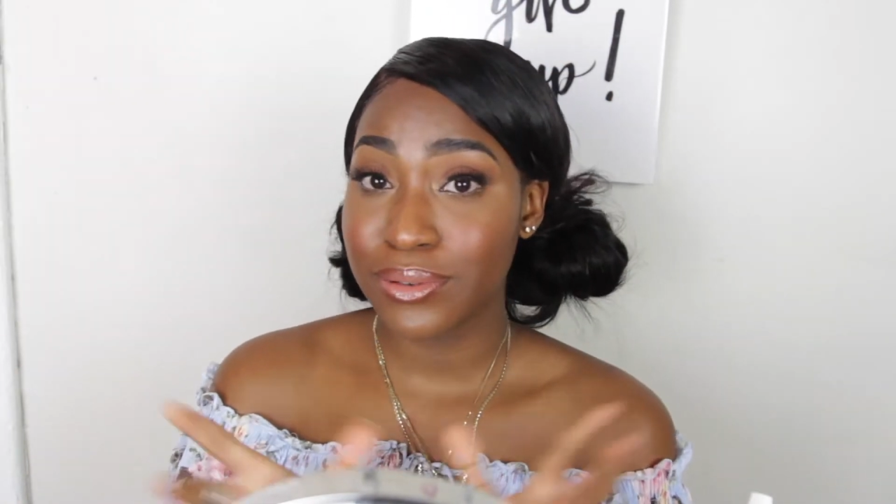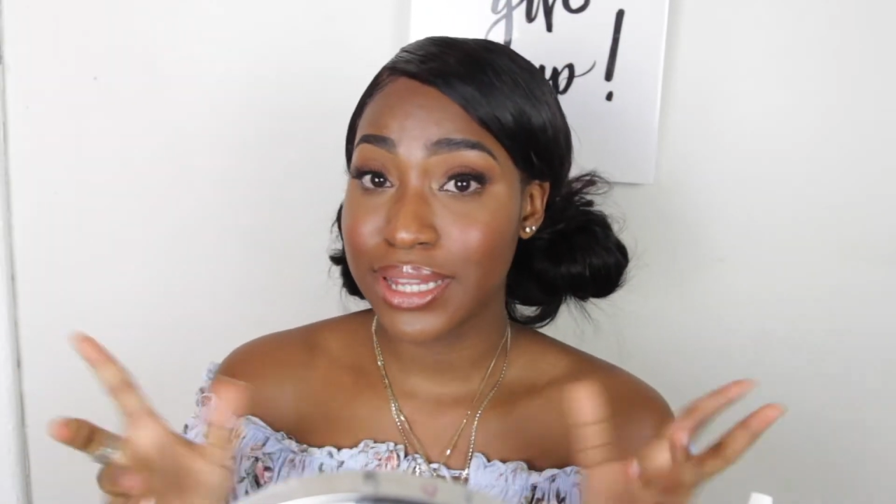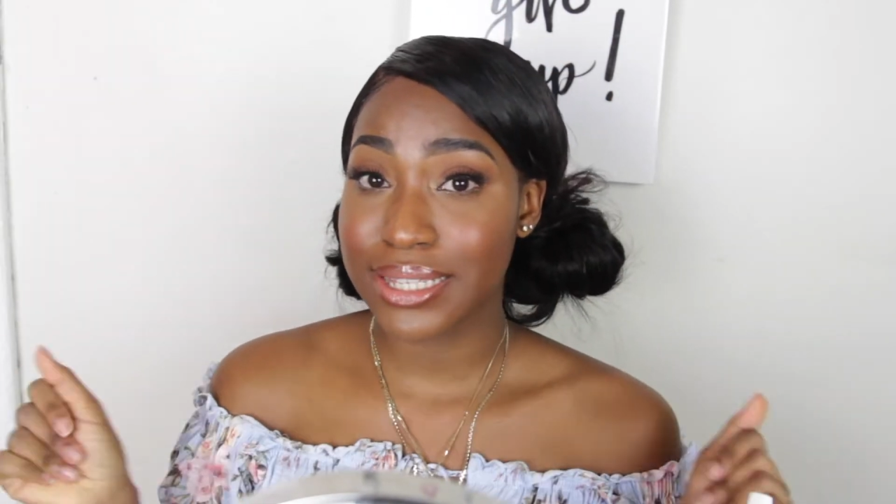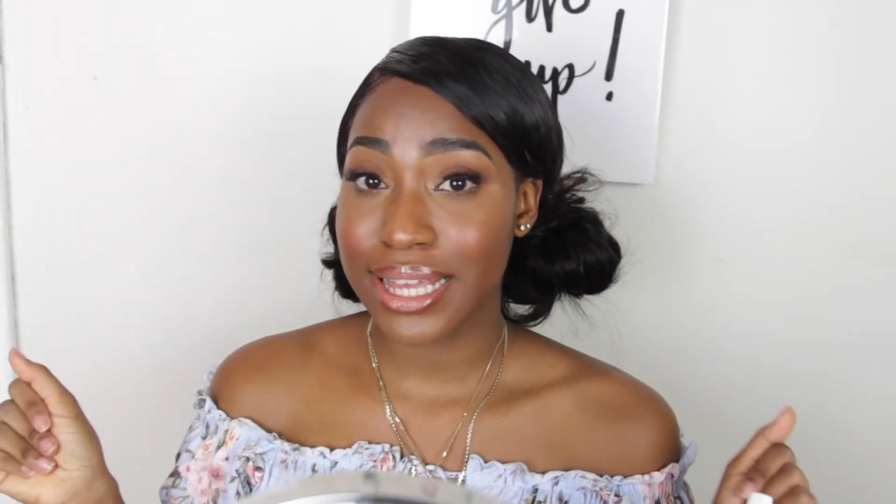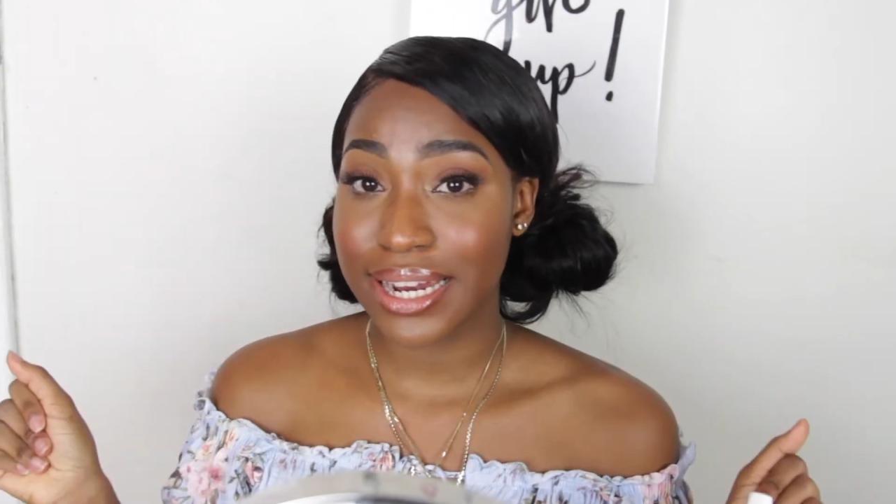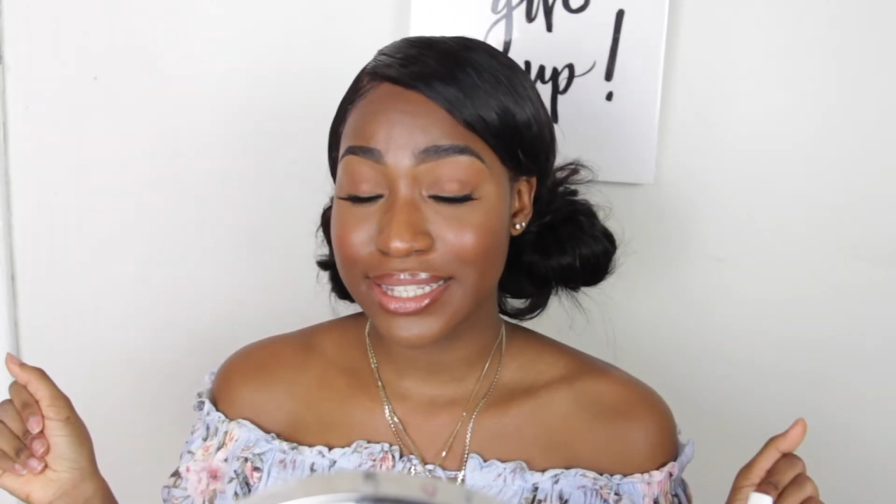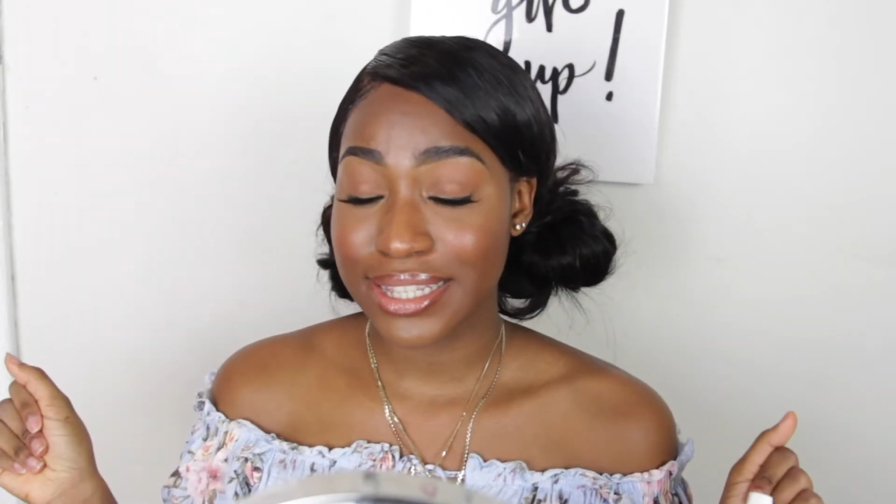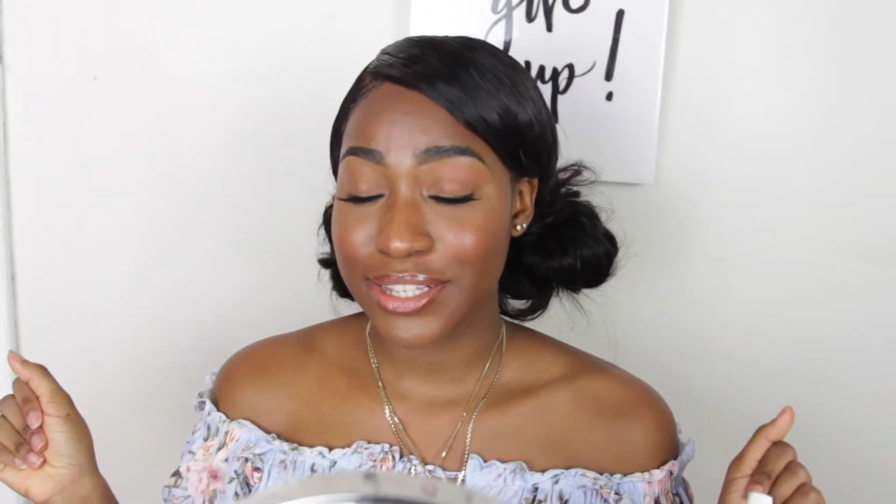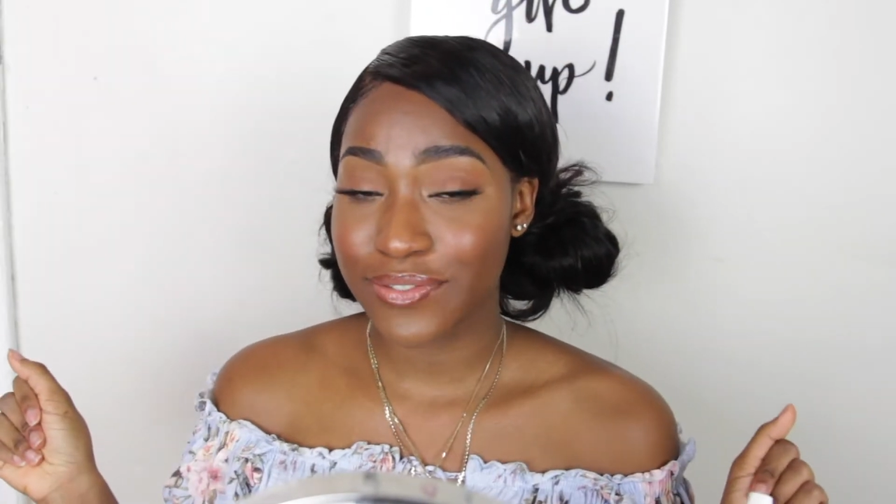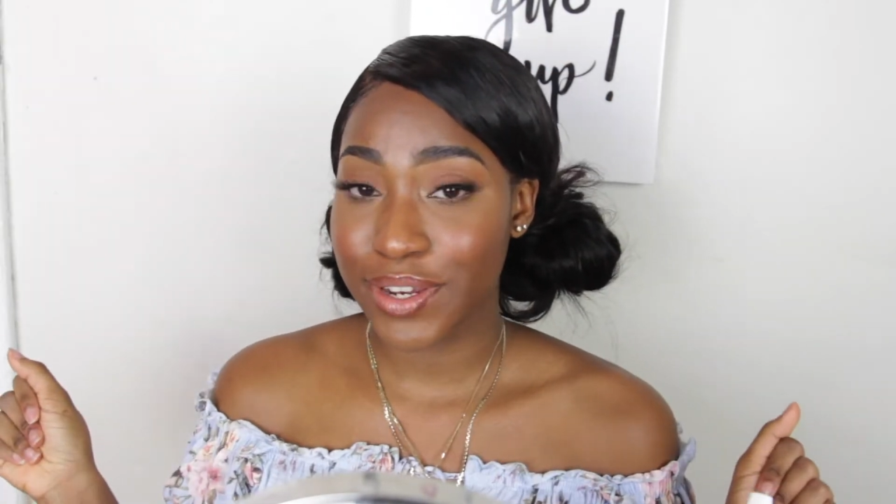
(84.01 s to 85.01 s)
let's get into
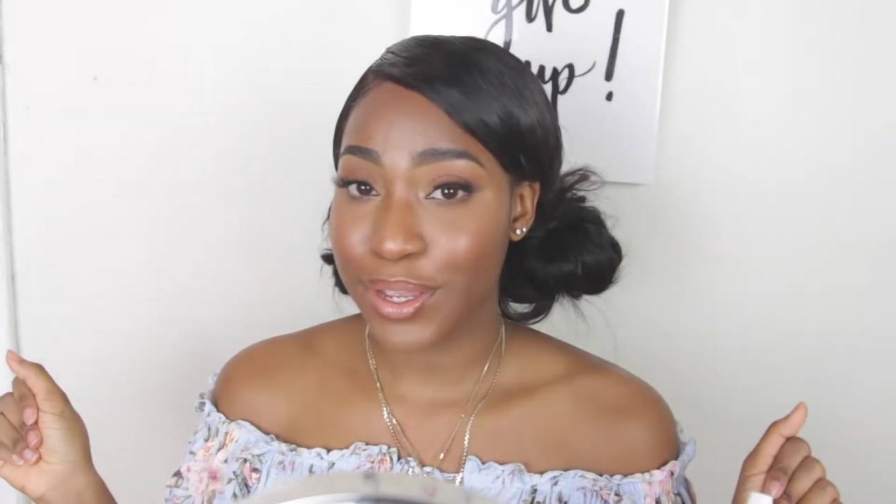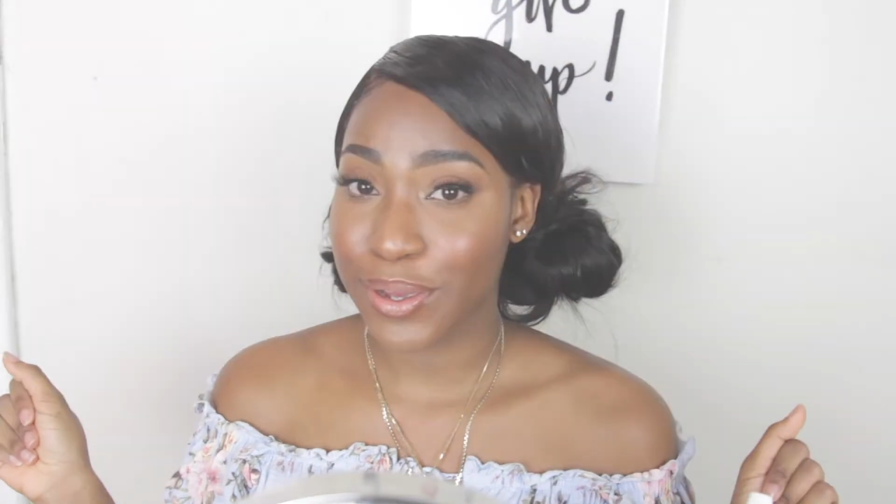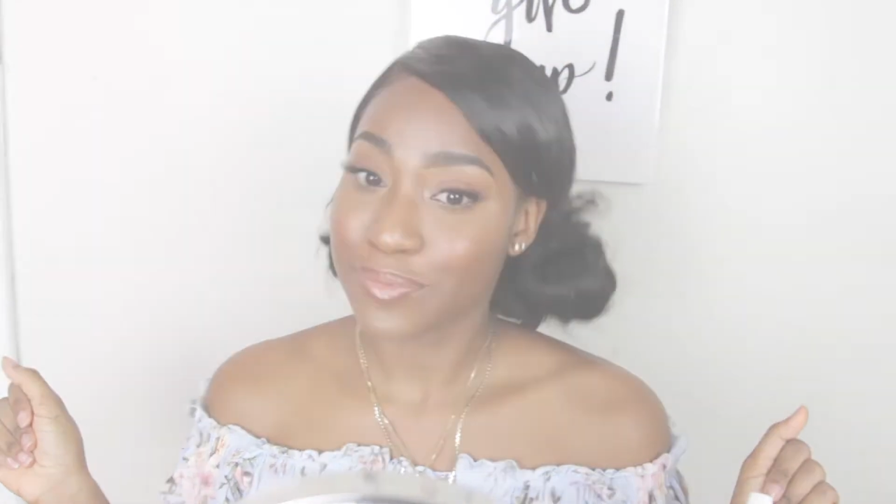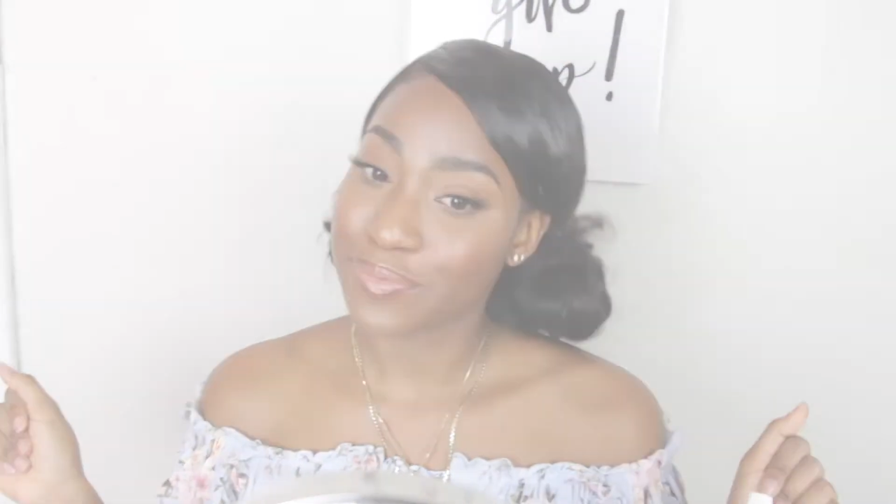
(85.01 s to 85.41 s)
this video.